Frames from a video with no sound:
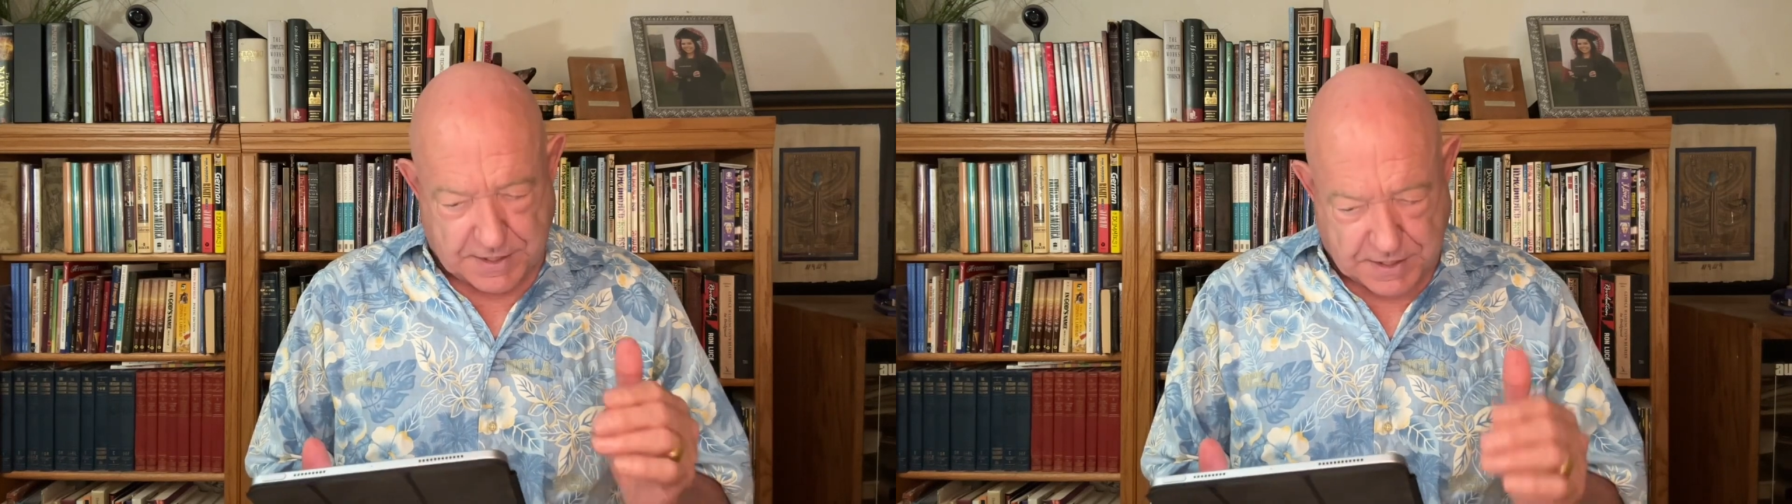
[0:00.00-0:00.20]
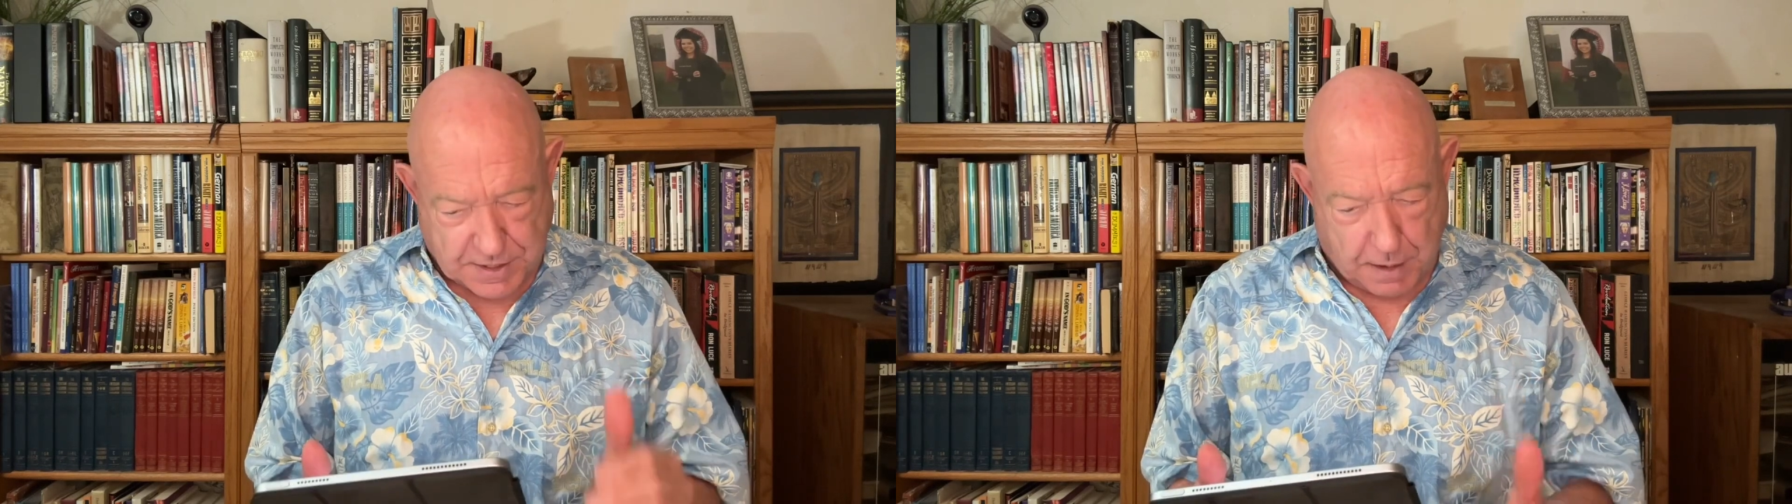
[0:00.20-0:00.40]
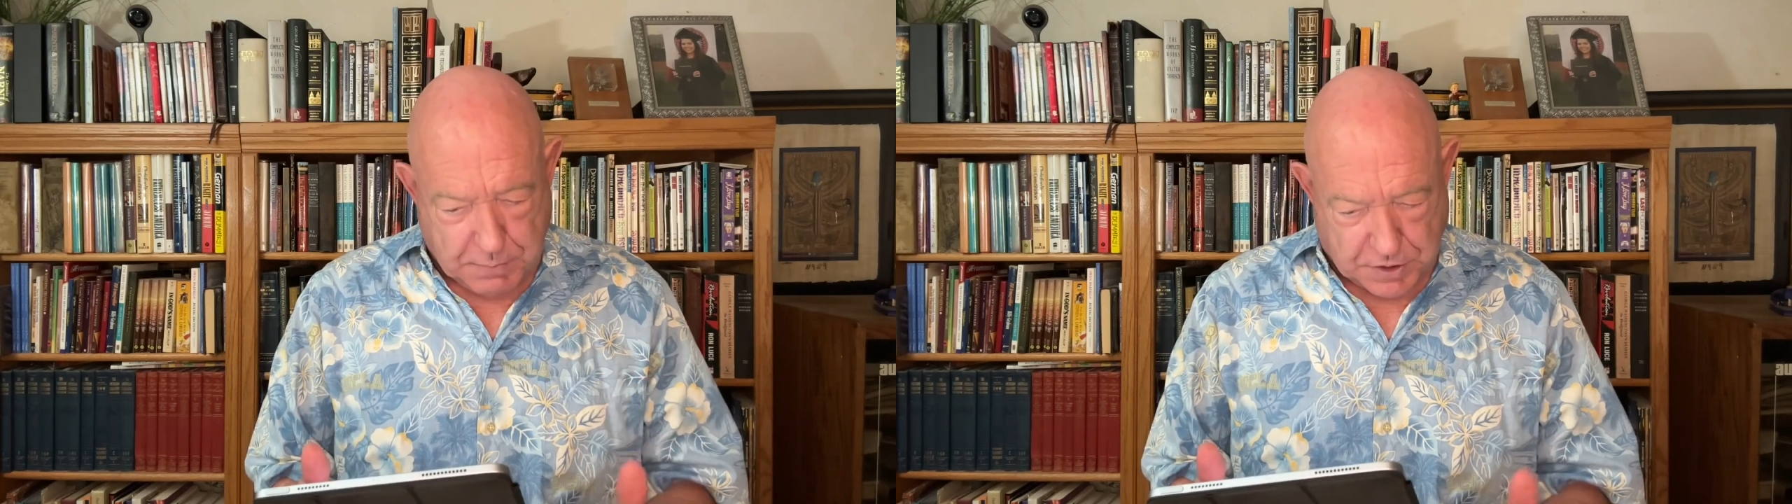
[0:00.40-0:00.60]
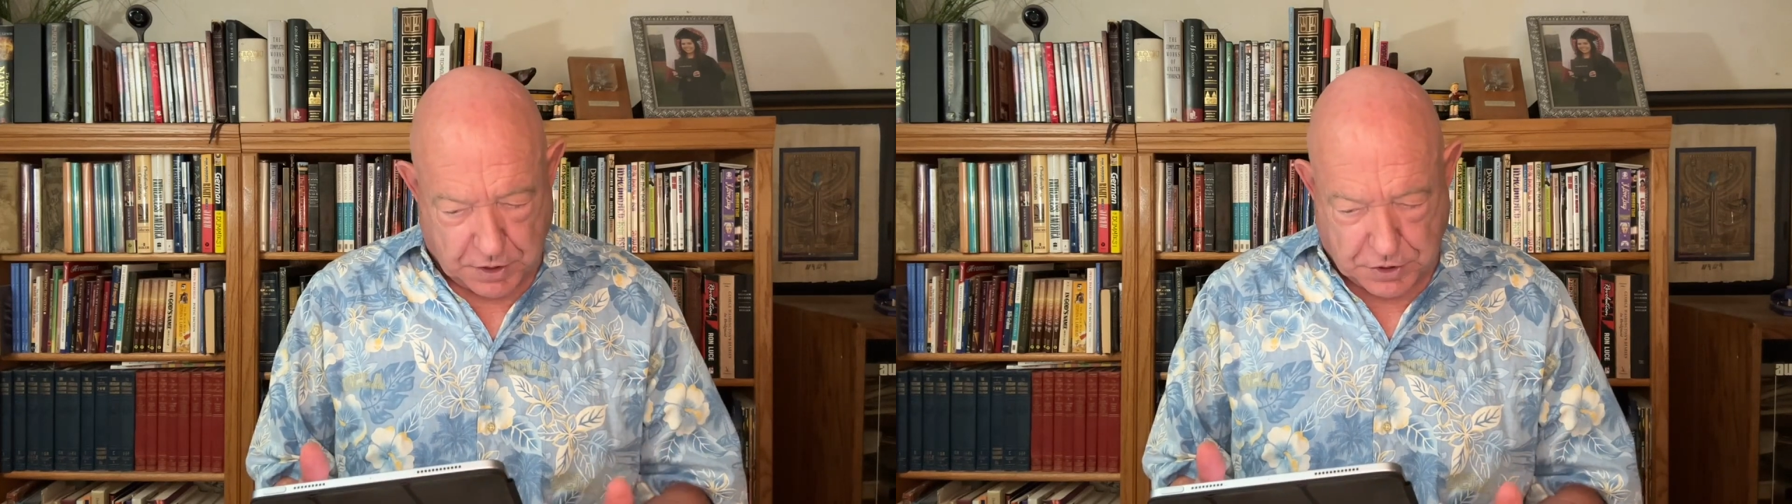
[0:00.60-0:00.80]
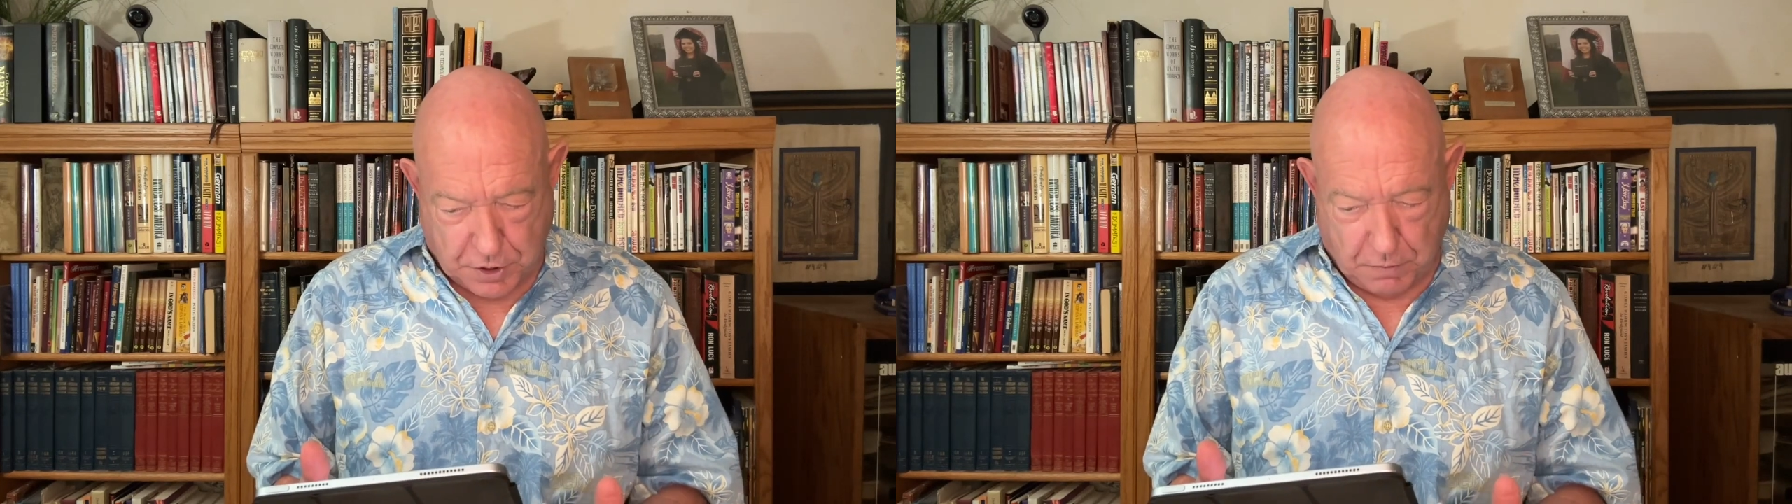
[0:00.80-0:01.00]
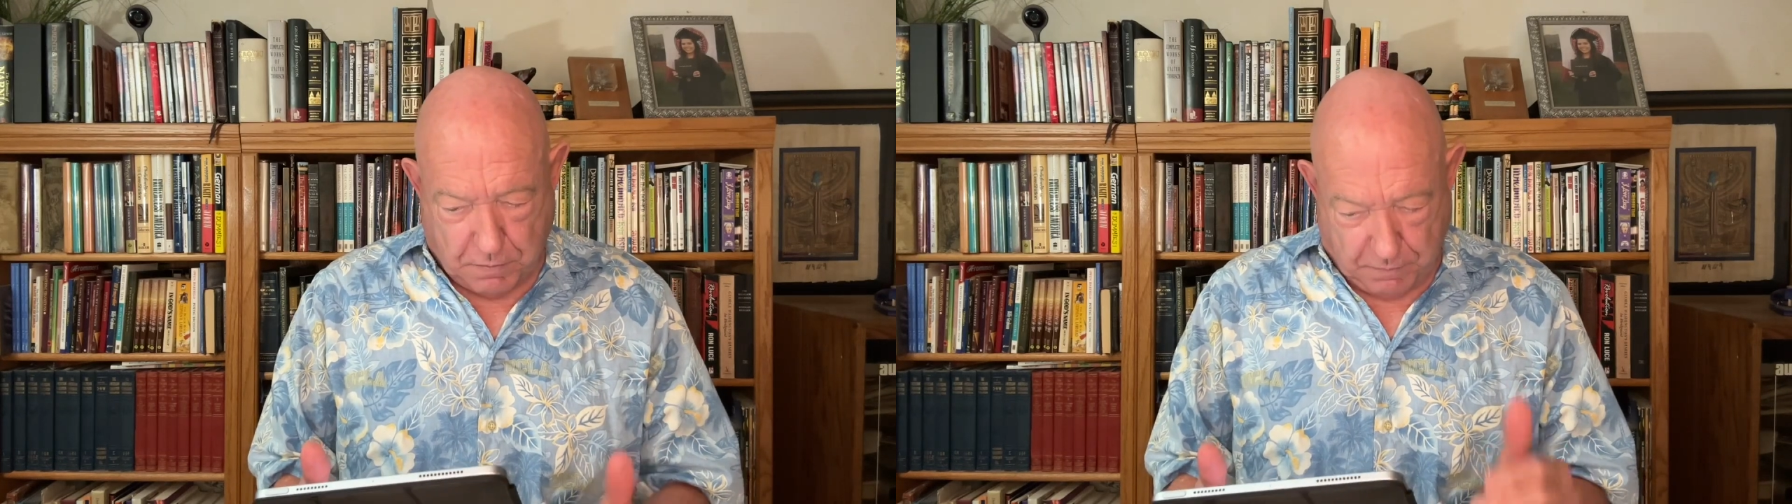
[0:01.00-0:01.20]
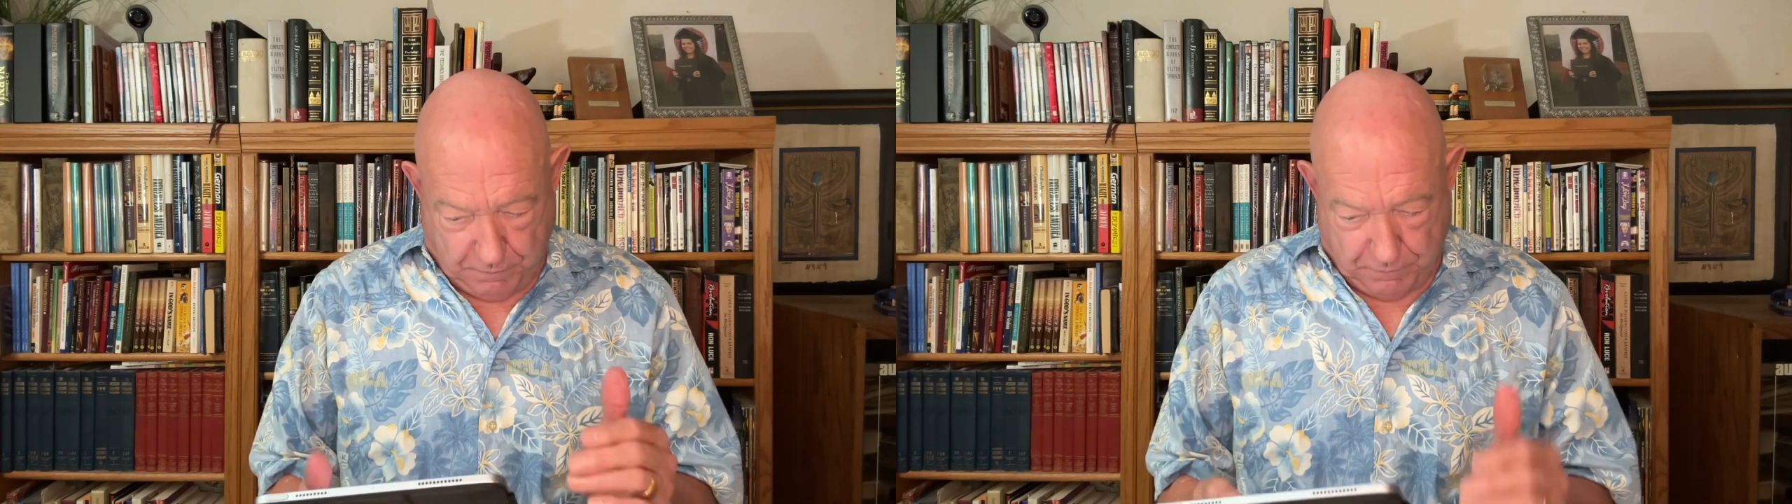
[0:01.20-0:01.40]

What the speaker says: substitute